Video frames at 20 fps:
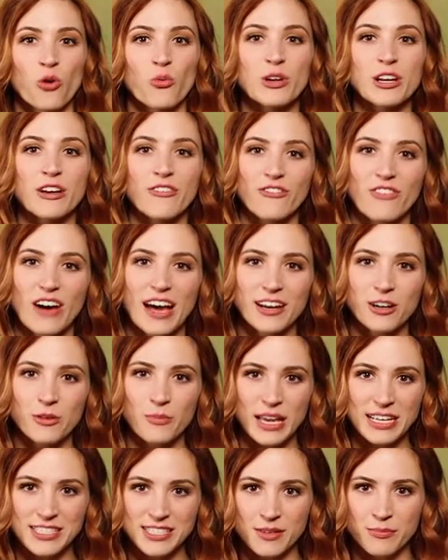When a
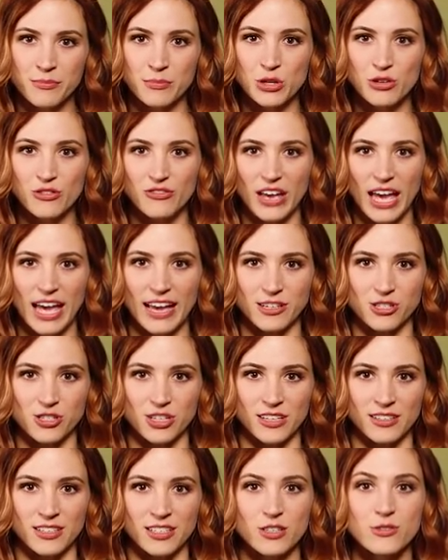fighter makes a move
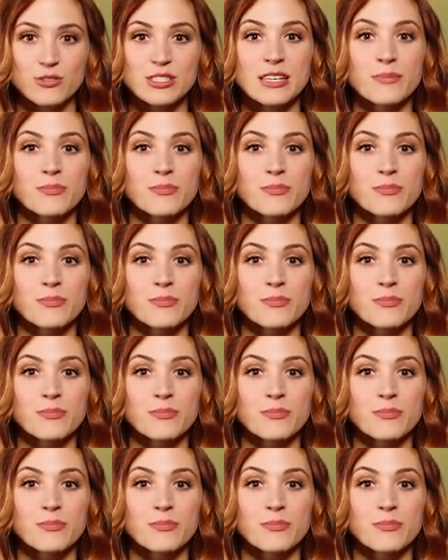action, you